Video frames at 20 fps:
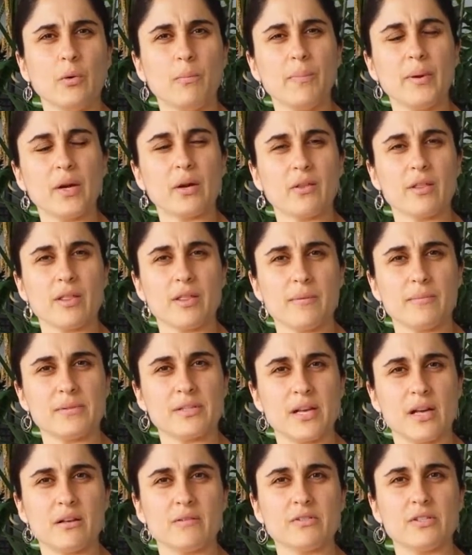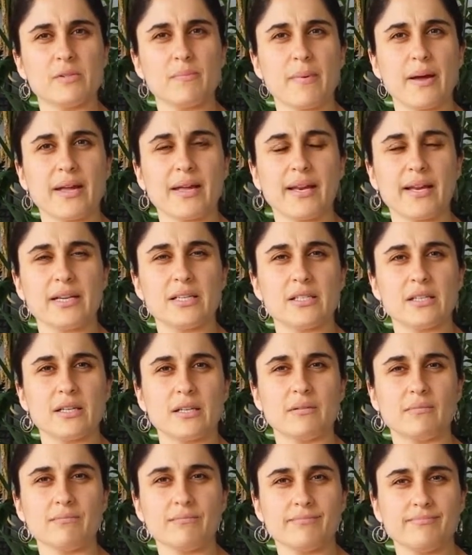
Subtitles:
bigger than themselves by getting to